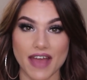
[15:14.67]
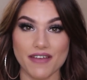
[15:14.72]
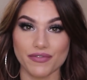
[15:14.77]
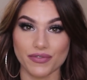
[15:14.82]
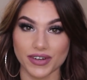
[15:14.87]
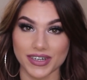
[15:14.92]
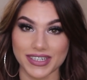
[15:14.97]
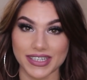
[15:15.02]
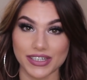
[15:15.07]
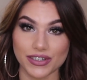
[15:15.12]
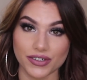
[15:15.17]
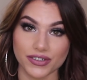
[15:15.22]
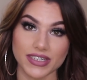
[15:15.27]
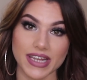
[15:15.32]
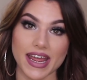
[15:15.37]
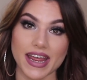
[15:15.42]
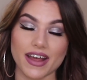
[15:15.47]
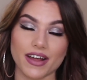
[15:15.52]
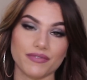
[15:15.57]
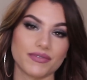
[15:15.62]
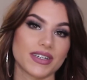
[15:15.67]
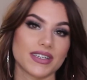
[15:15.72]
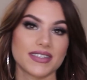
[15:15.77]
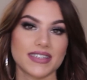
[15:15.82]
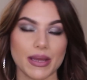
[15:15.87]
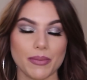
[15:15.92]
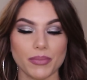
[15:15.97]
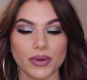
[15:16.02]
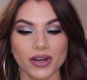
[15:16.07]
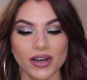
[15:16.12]
every single day of
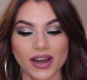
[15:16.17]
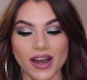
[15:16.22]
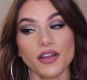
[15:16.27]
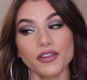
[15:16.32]
December.